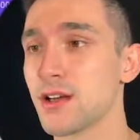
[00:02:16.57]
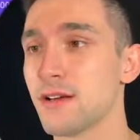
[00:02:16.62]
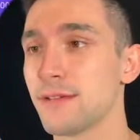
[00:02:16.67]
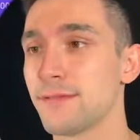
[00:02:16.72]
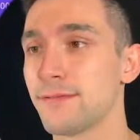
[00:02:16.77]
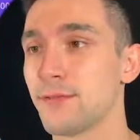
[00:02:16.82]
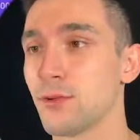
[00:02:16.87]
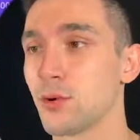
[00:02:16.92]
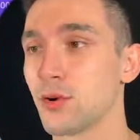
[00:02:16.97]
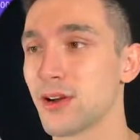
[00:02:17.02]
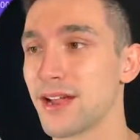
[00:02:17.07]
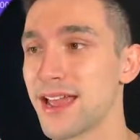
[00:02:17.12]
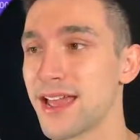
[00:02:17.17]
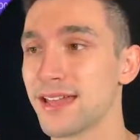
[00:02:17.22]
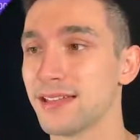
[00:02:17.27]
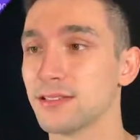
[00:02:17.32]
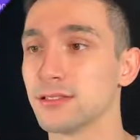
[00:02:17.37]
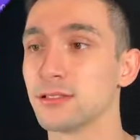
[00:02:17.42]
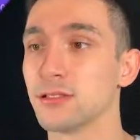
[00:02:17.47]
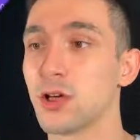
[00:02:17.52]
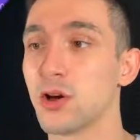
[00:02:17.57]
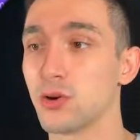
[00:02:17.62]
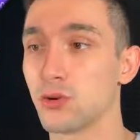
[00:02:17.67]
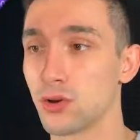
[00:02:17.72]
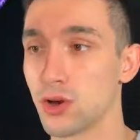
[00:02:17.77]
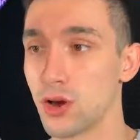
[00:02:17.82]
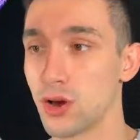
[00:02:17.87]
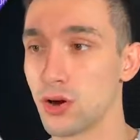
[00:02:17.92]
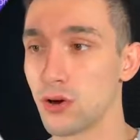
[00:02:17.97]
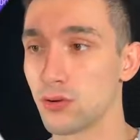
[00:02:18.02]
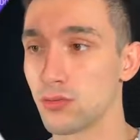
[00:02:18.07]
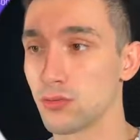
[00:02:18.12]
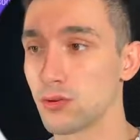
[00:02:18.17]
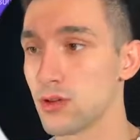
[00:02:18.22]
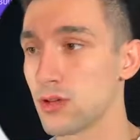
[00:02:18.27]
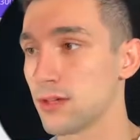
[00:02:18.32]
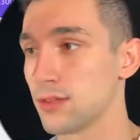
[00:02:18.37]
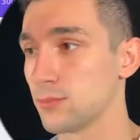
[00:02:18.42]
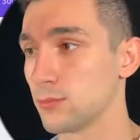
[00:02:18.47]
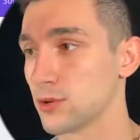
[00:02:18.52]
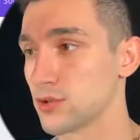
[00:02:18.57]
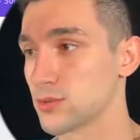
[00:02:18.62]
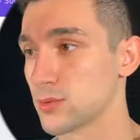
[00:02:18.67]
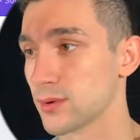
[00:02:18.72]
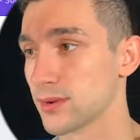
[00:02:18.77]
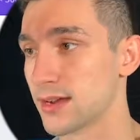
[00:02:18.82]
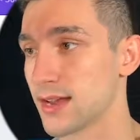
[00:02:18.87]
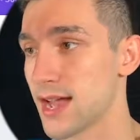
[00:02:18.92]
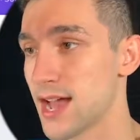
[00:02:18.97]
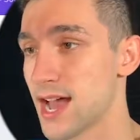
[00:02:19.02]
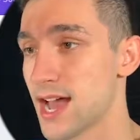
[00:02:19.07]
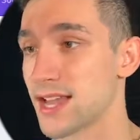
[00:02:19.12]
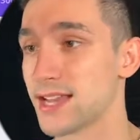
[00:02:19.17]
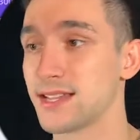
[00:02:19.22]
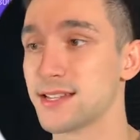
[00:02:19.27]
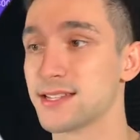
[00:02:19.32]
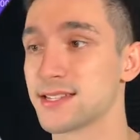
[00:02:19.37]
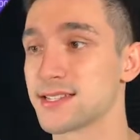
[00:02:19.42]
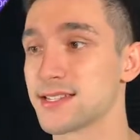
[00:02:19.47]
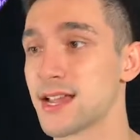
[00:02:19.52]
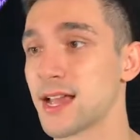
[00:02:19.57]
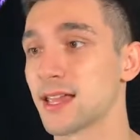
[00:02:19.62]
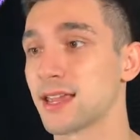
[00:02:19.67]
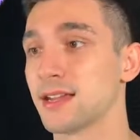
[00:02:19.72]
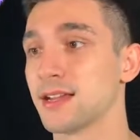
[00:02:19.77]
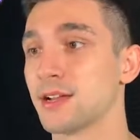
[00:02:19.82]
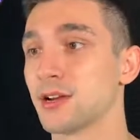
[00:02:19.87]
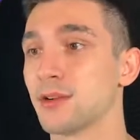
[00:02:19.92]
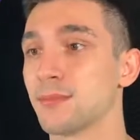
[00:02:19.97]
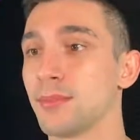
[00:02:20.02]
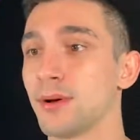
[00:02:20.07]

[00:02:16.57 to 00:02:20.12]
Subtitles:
for a logo, which we're going to add in a second here.